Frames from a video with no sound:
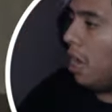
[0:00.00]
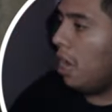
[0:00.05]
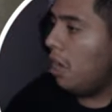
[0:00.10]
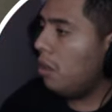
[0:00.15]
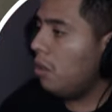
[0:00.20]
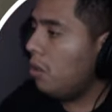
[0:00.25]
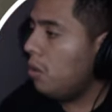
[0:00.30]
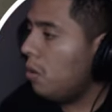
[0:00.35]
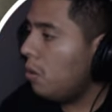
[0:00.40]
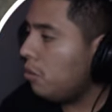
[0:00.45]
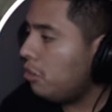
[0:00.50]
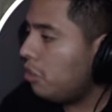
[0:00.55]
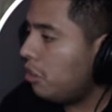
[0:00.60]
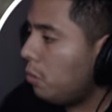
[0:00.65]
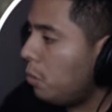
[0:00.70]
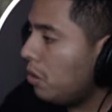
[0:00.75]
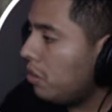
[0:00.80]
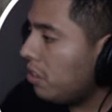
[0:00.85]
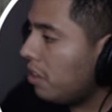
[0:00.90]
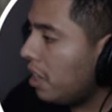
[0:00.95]
I don't know. She
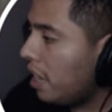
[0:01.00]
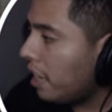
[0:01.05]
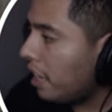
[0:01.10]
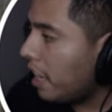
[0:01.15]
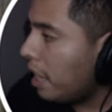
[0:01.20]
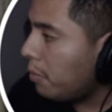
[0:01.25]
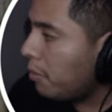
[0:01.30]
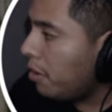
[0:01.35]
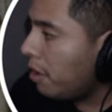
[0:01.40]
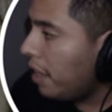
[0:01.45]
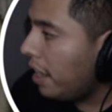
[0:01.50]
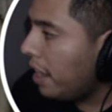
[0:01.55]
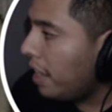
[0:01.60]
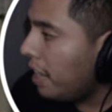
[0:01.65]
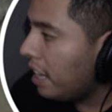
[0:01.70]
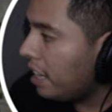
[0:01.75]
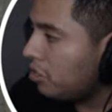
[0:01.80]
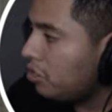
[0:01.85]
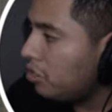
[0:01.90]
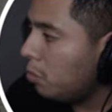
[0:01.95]
wasn't at camera
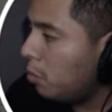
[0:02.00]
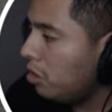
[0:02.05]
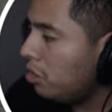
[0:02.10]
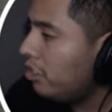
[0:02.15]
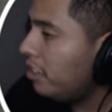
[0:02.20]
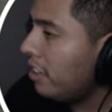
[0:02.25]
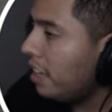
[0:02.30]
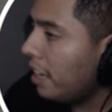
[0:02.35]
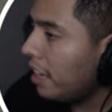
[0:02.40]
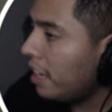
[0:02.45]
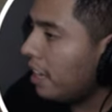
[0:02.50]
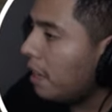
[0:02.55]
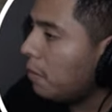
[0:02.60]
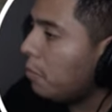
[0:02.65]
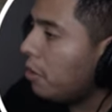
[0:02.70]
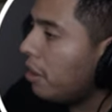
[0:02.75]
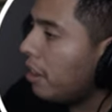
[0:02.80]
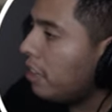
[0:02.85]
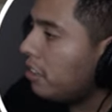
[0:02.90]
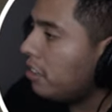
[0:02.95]
eight. Was she at
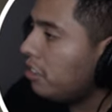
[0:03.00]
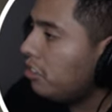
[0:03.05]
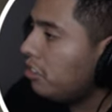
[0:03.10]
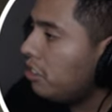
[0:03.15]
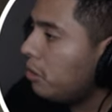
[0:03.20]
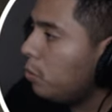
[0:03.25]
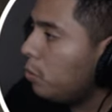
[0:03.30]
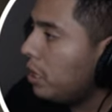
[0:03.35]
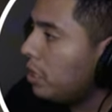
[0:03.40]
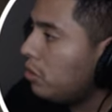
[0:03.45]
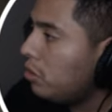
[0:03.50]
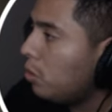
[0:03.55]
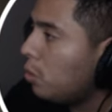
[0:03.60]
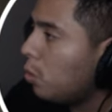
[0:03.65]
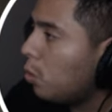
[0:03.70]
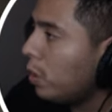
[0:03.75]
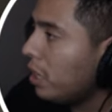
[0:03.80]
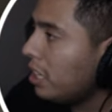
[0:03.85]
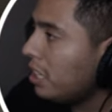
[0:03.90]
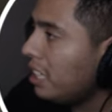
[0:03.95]
camera eight? Did she win too
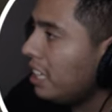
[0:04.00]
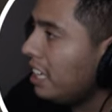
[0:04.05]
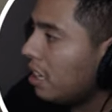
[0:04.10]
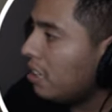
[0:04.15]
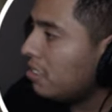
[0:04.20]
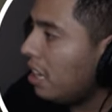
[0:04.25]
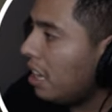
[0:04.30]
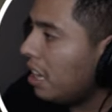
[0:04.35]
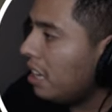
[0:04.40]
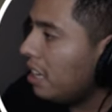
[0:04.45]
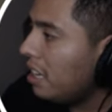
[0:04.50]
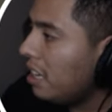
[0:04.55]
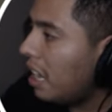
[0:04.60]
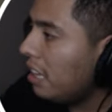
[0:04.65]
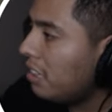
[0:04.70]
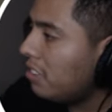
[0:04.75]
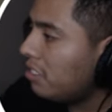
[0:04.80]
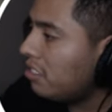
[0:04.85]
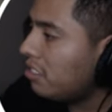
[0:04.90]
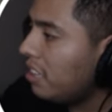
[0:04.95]
quickly? Because I did
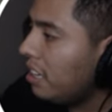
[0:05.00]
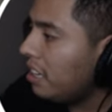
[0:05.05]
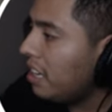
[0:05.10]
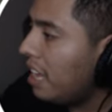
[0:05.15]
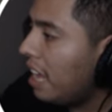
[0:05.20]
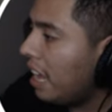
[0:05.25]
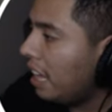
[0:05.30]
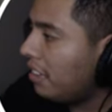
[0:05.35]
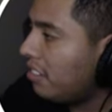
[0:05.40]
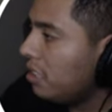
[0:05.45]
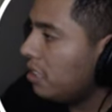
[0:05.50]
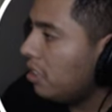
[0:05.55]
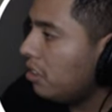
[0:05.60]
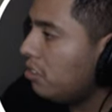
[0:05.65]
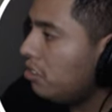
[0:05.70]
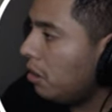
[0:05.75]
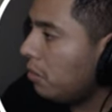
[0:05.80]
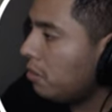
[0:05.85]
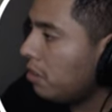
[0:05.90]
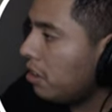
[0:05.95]
not see that. The
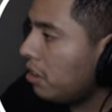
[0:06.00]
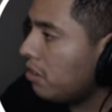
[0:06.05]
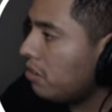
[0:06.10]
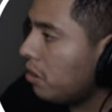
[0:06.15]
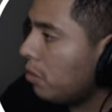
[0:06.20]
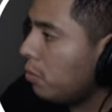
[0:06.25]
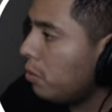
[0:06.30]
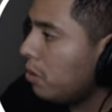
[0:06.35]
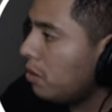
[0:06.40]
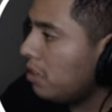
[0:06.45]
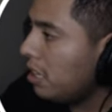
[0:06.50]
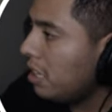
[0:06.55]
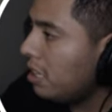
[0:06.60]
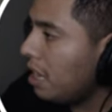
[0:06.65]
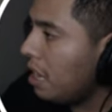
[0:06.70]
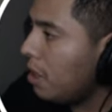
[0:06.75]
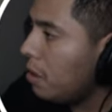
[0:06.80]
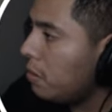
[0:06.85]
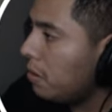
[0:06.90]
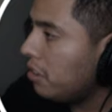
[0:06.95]
jump scares are really
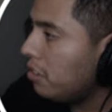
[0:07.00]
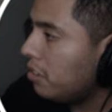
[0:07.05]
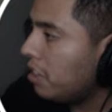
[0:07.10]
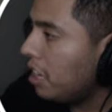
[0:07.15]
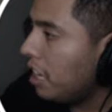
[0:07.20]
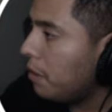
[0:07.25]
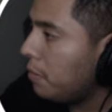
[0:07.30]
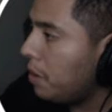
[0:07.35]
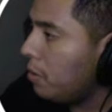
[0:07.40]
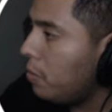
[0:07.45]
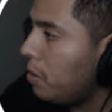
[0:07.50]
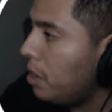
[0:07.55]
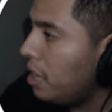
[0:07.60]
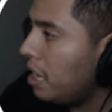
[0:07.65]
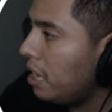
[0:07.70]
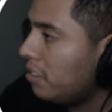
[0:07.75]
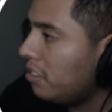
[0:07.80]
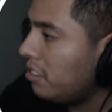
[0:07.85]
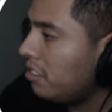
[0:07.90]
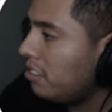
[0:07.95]
loud in this game, I would
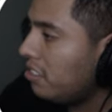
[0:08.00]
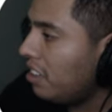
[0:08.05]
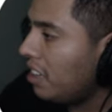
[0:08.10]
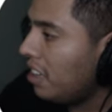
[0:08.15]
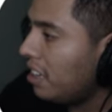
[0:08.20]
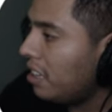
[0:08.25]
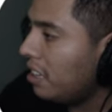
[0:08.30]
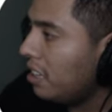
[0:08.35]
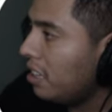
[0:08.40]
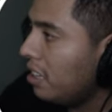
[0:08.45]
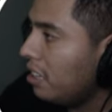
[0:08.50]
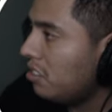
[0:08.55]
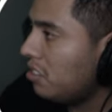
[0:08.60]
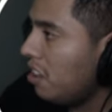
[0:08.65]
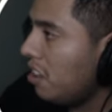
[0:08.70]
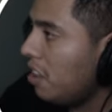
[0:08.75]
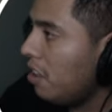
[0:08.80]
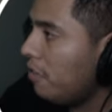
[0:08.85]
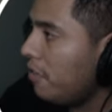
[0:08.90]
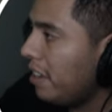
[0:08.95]
have to say.
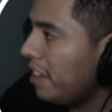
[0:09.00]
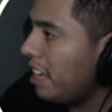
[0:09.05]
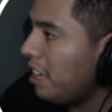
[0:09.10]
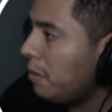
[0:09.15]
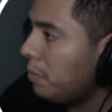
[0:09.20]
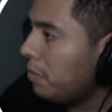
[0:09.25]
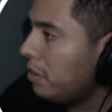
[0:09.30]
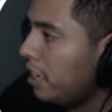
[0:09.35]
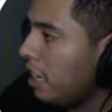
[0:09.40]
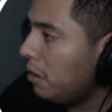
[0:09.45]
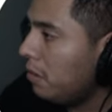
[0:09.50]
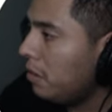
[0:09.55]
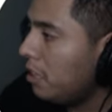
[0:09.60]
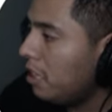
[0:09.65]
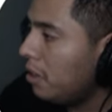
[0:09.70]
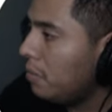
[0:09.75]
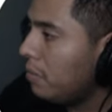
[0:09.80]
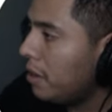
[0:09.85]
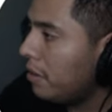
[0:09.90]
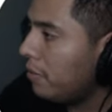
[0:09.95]
Sorry if I keep
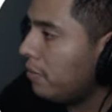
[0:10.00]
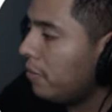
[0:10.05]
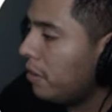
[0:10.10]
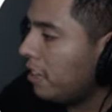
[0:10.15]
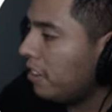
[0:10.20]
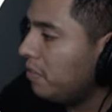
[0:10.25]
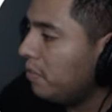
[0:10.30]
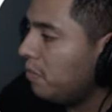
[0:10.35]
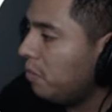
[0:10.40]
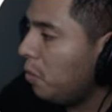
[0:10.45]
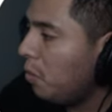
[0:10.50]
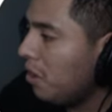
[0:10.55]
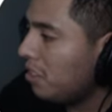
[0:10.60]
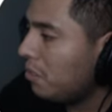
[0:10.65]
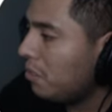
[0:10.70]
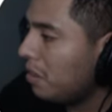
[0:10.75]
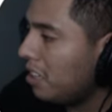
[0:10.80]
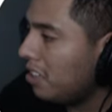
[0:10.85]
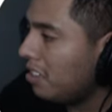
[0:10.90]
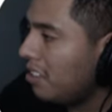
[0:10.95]
yelling on my freaking
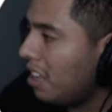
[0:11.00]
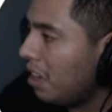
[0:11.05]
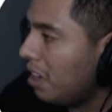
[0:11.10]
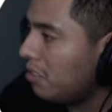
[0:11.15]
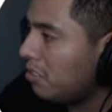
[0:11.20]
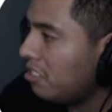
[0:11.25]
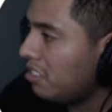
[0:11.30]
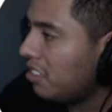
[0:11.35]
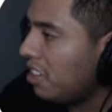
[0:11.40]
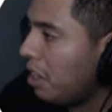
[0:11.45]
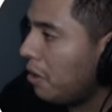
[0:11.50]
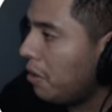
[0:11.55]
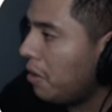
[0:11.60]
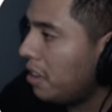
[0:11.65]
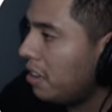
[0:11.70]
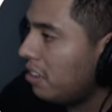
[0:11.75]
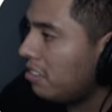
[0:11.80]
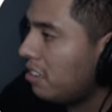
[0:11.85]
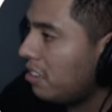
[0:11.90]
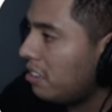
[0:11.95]
voice because how scary
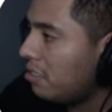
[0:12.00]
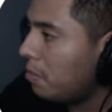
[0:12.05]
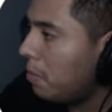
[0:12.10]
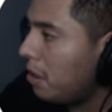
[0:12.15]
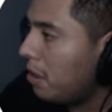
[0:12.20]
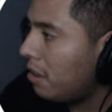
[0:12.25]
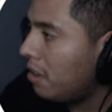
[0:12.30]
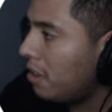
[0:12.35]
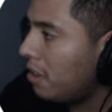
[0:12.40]
this is, bro.